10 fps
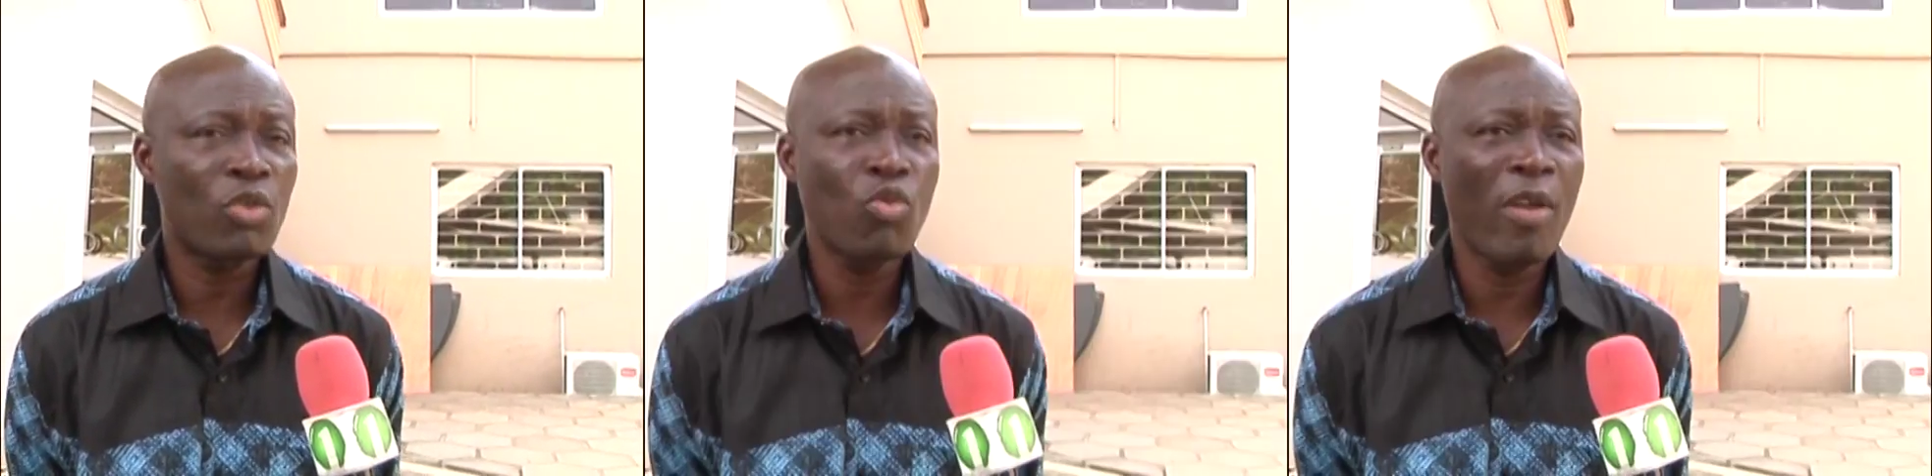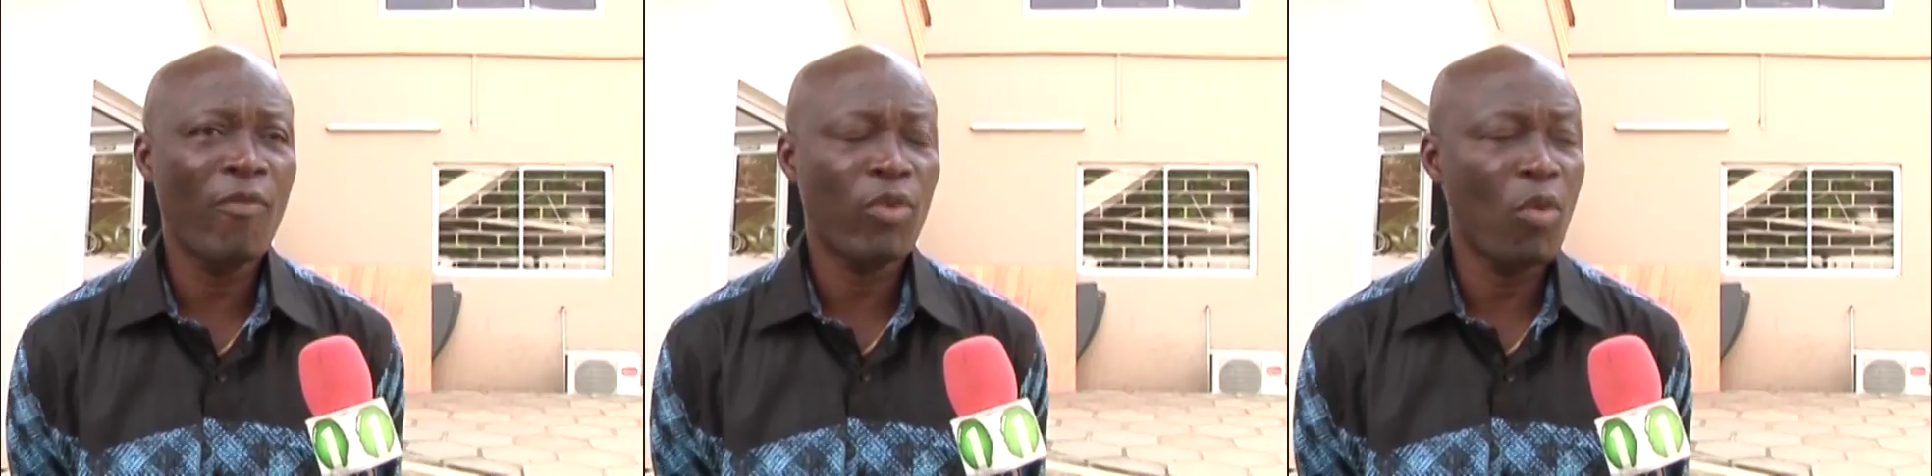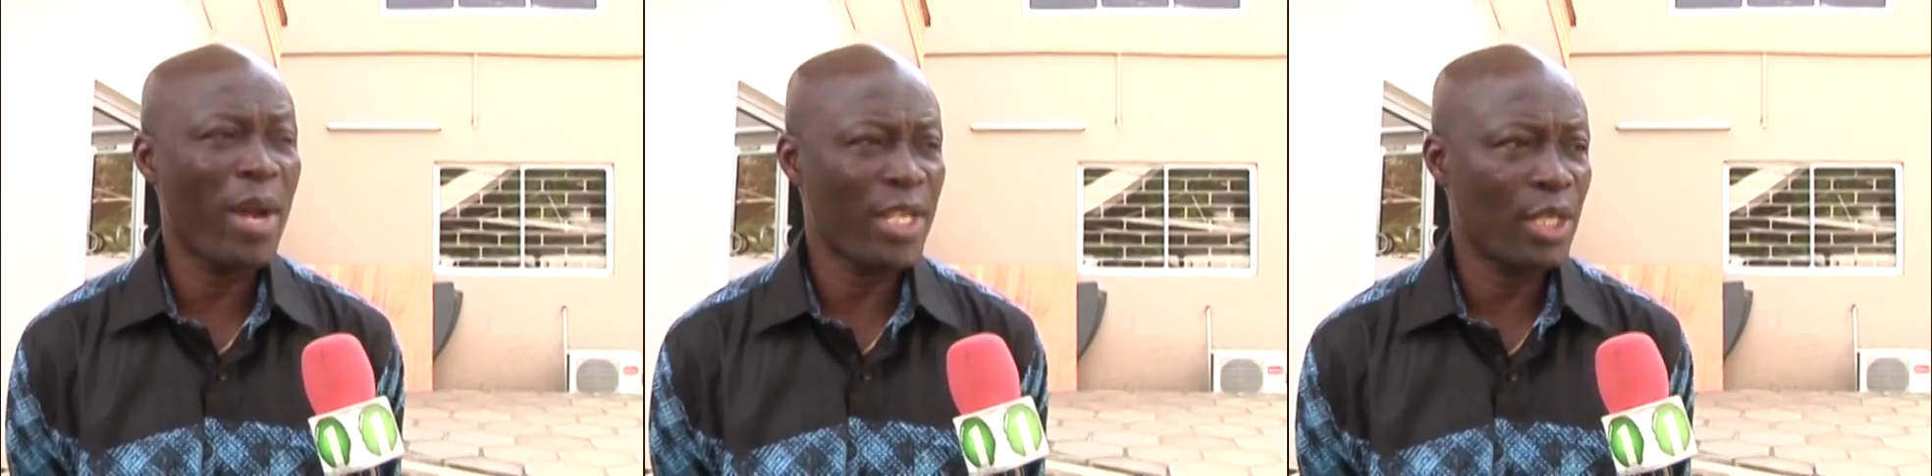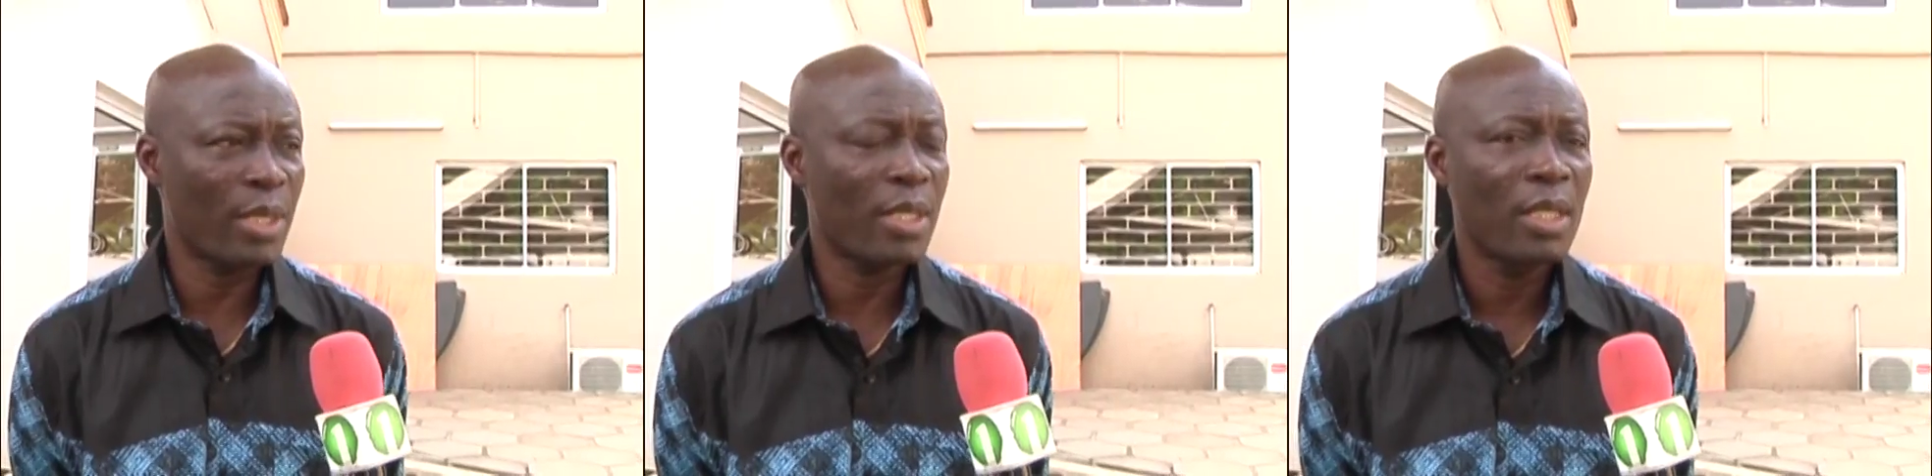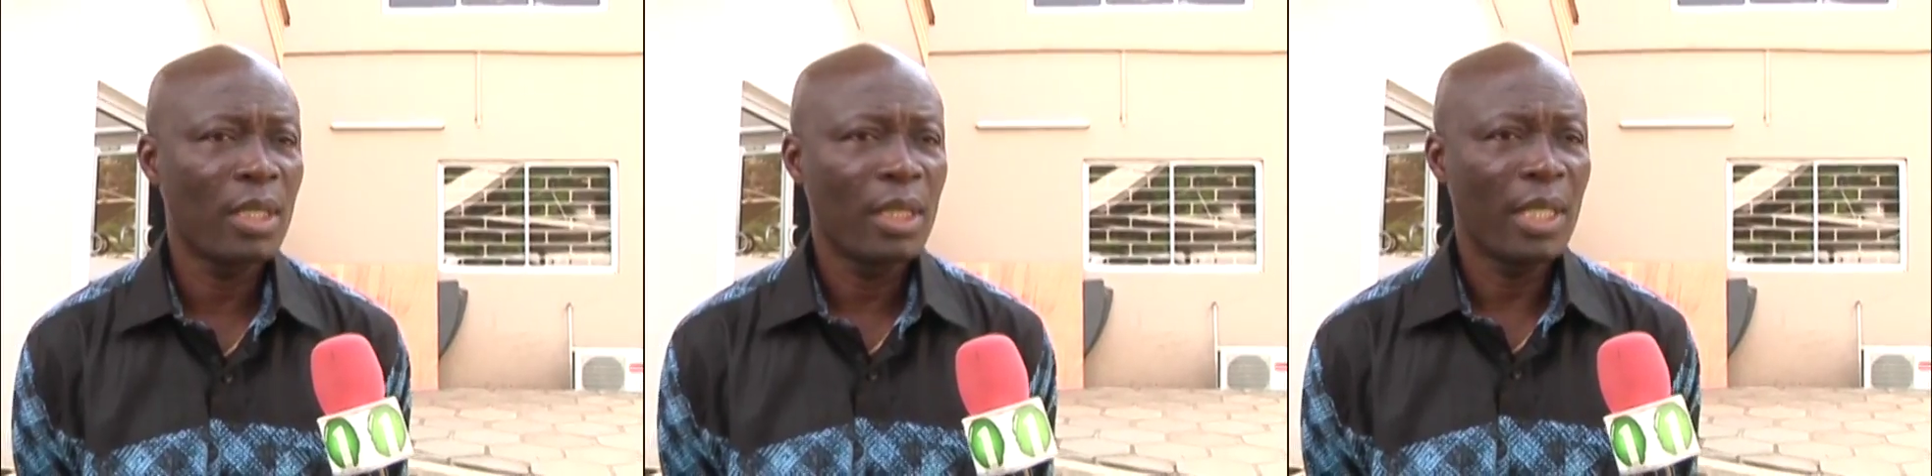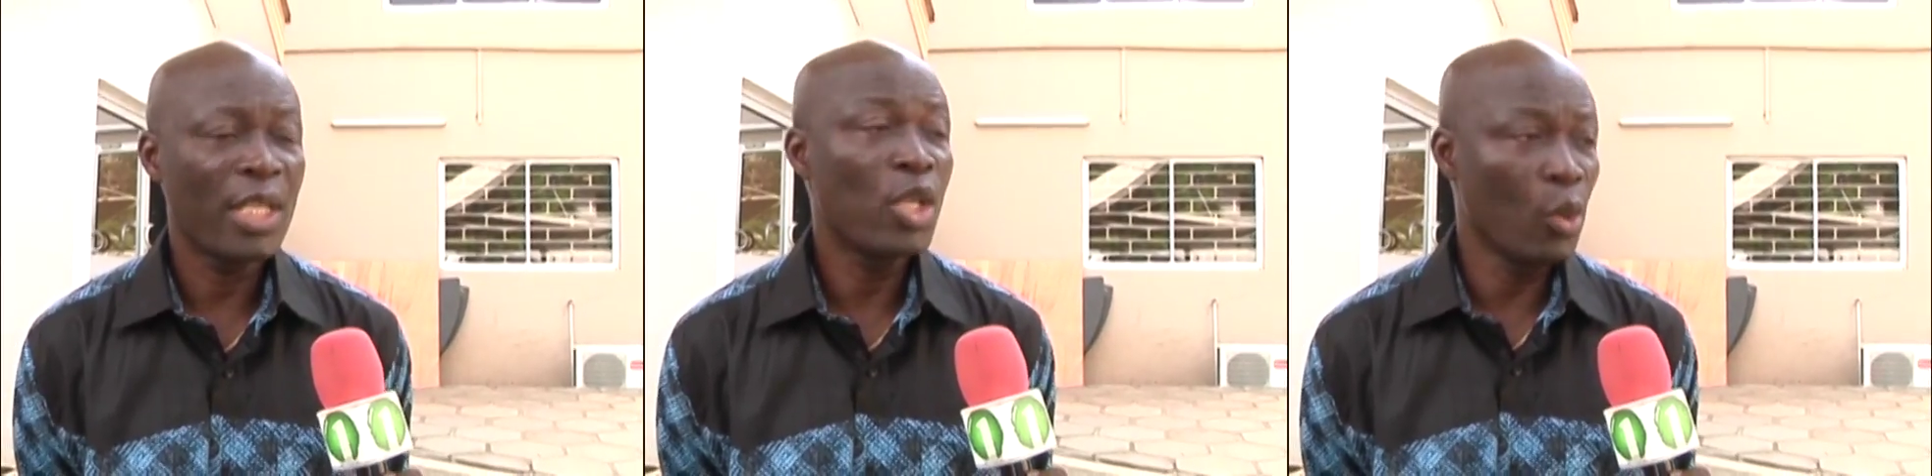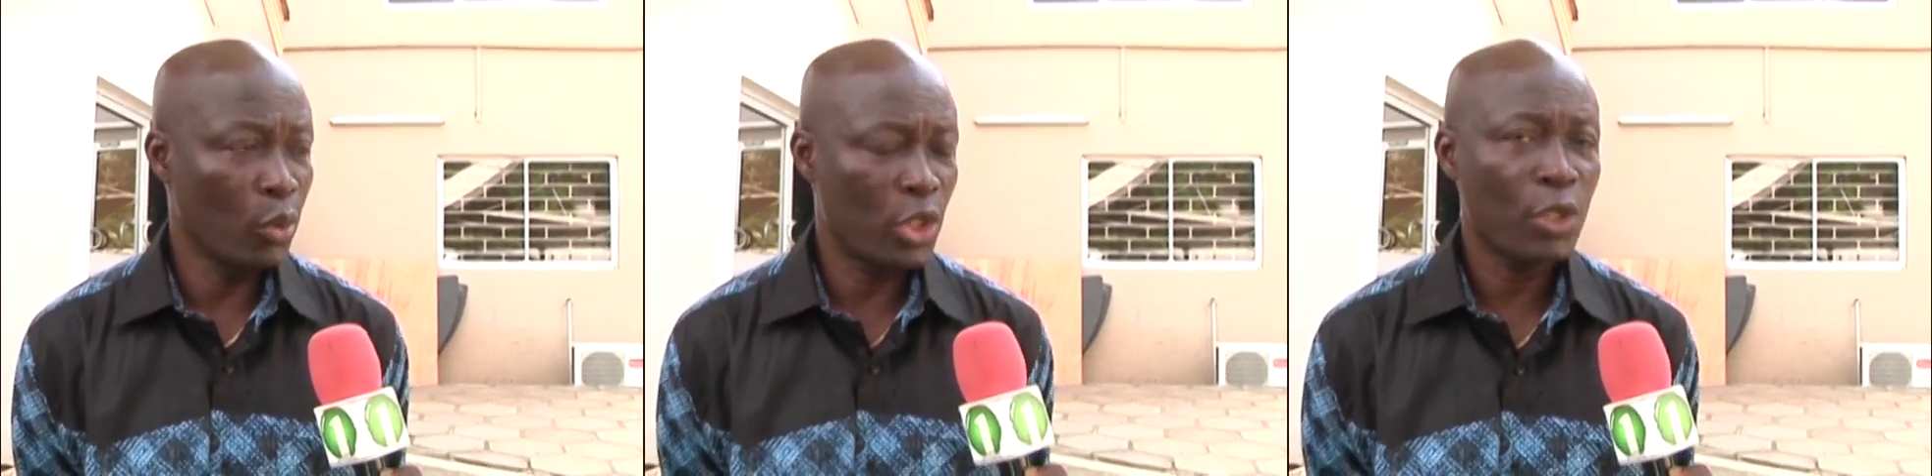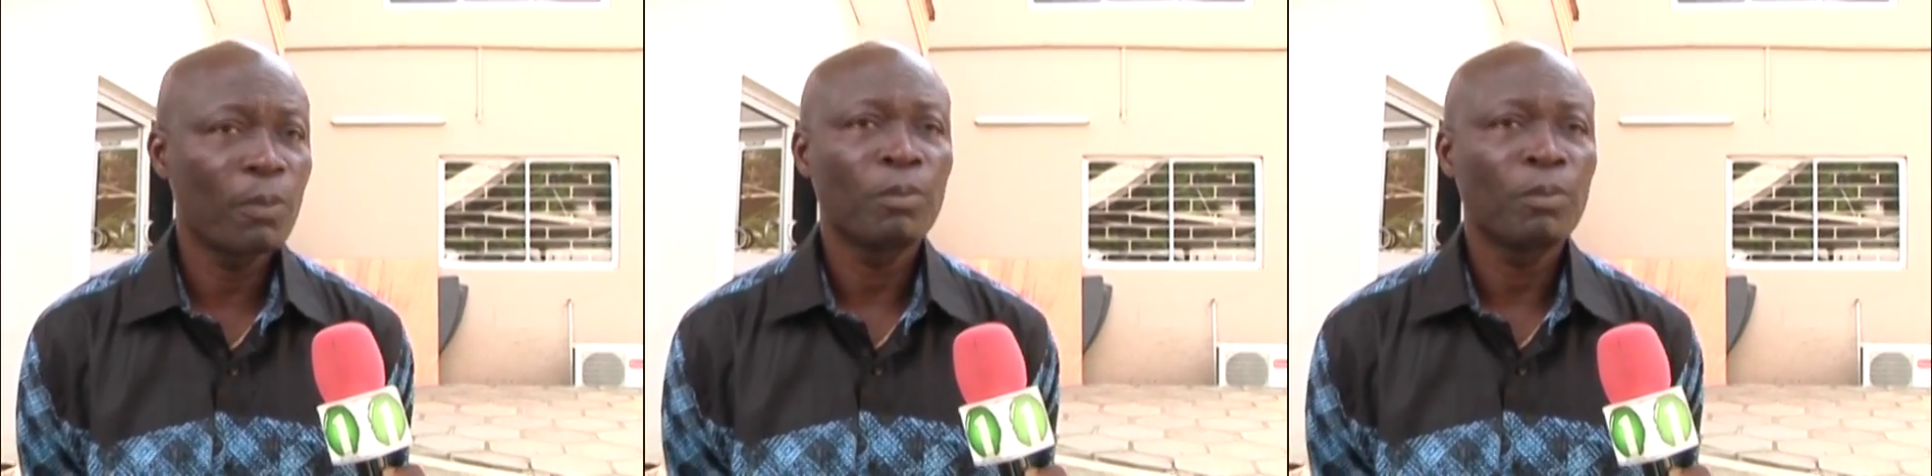to and fro matches is huge.